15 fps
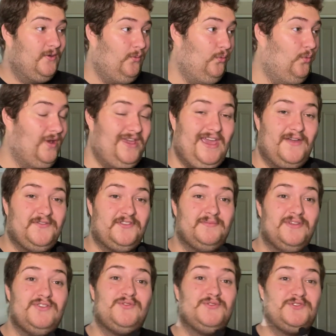we have
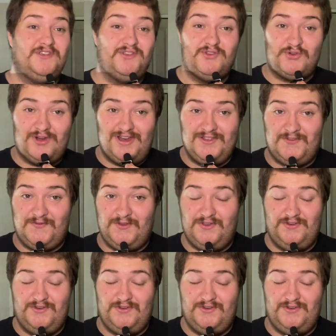some interesting transfer